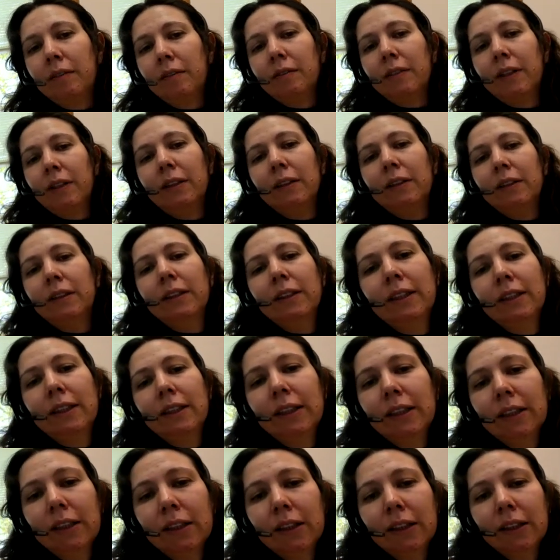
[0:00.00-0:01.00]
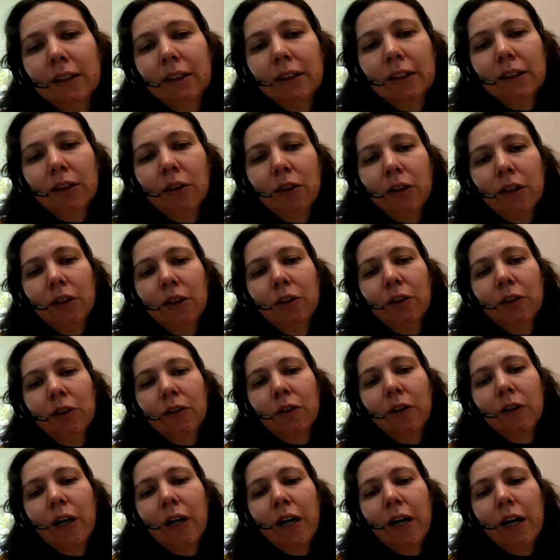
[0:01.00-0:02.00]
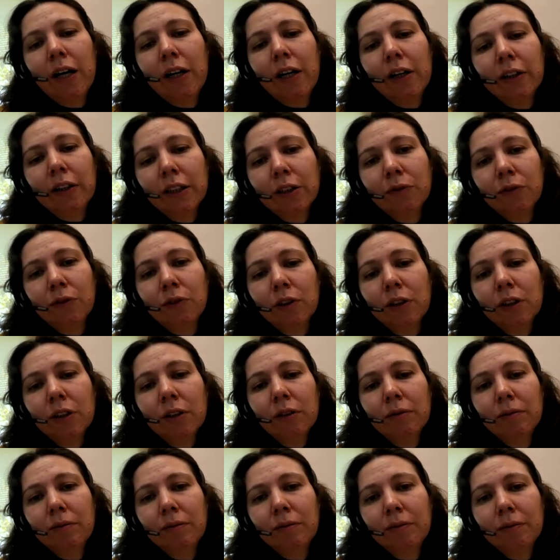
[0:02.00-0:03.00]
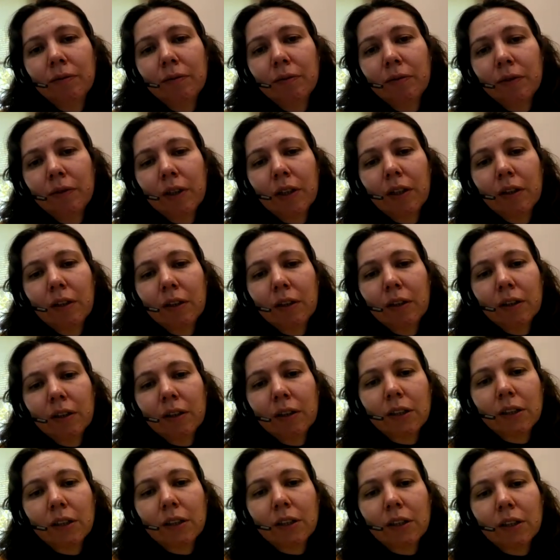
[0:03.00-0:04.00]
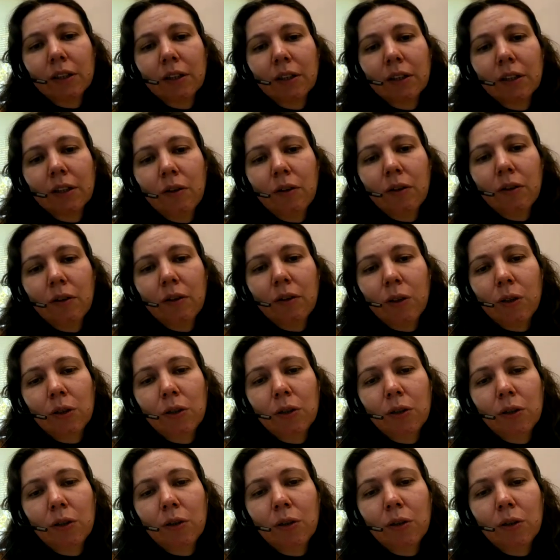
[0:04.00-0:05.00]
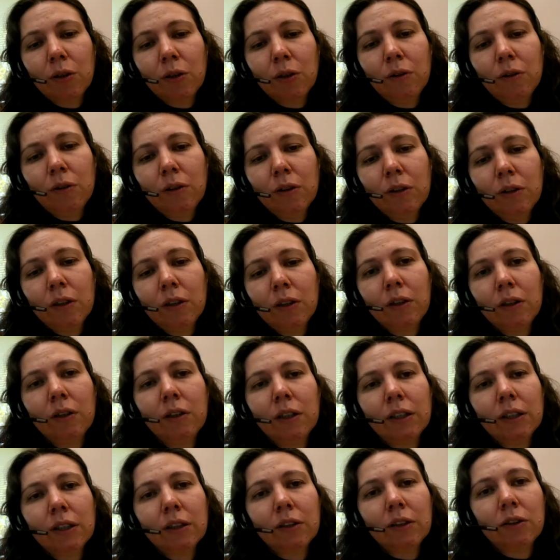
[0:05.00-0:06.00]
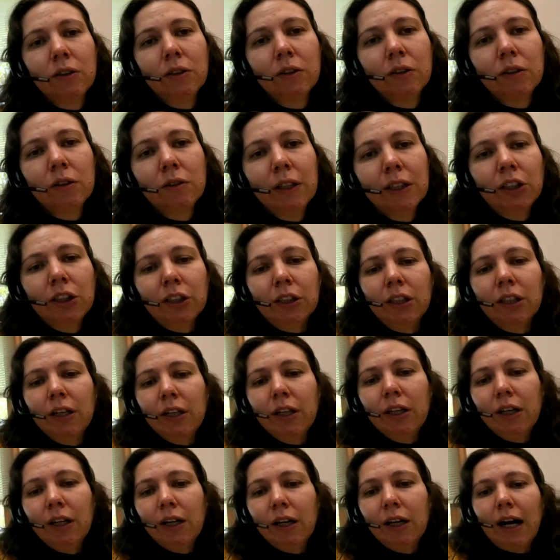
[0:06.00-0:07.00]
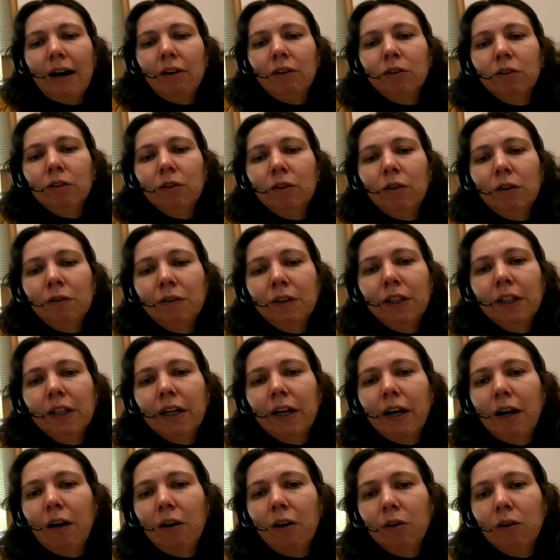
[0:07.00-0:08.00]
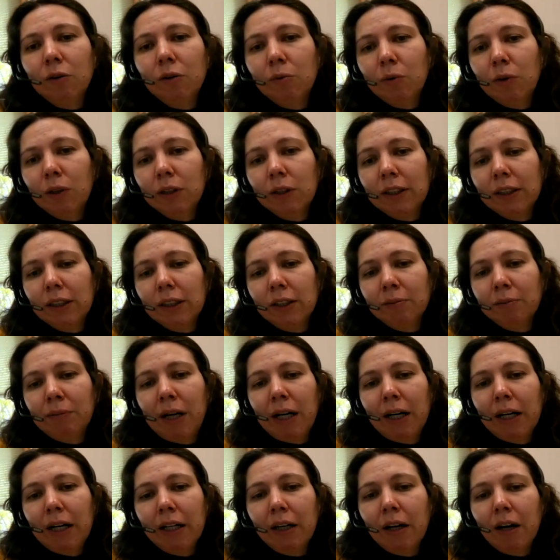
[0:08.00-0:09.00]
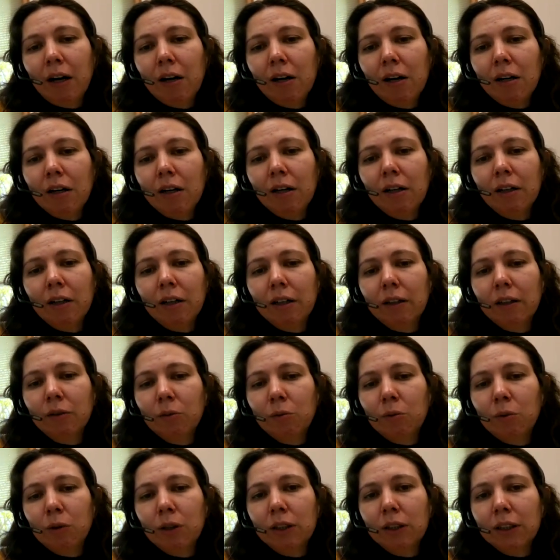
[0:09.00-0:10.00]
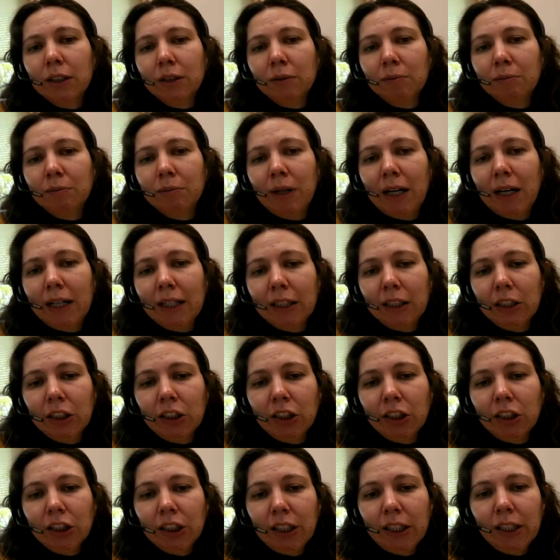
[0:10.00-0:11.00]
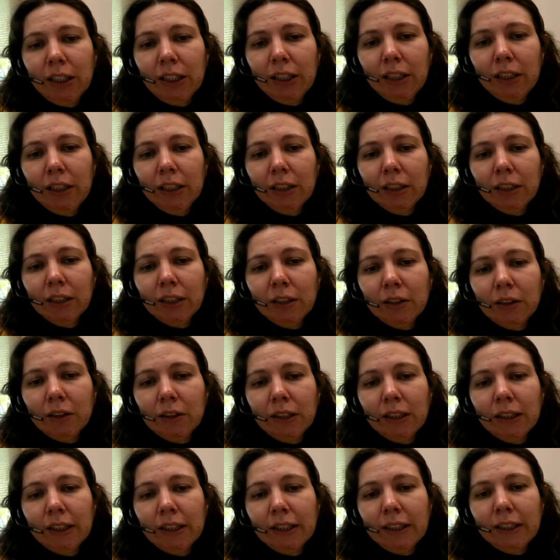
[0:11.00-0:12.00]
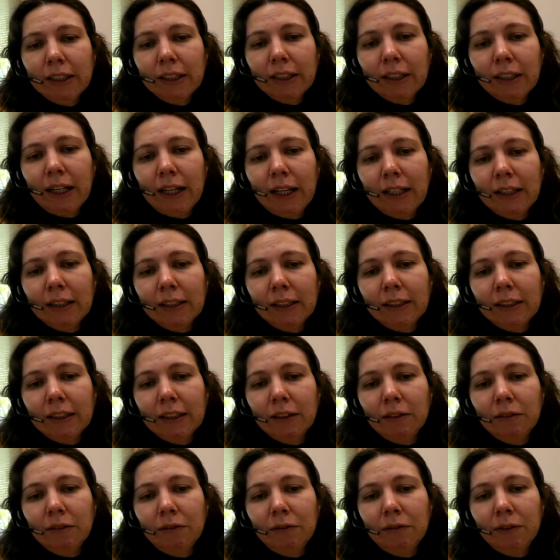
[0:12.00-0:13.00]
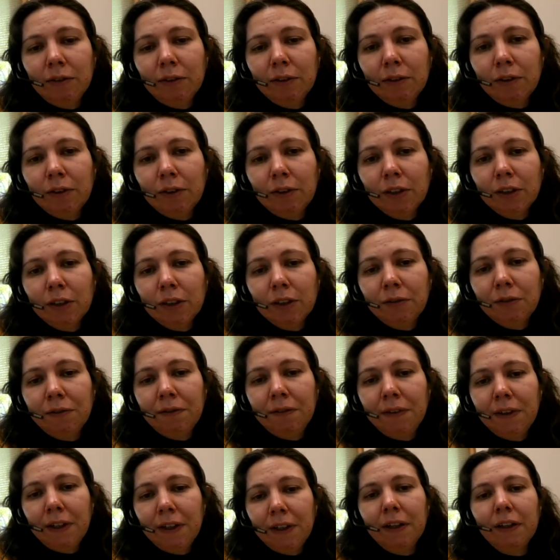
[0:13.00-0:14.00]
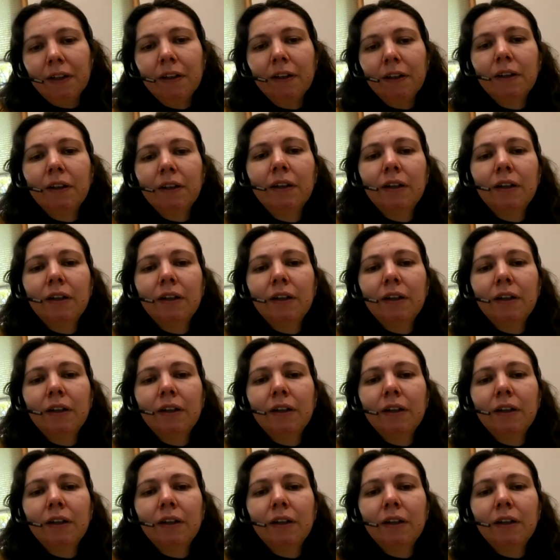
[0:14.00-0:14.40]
Well, this is, sorry, your R is 4. So what you look, it's a good question. How do I figure out what is my R and what is my G? So in this case, the first thing,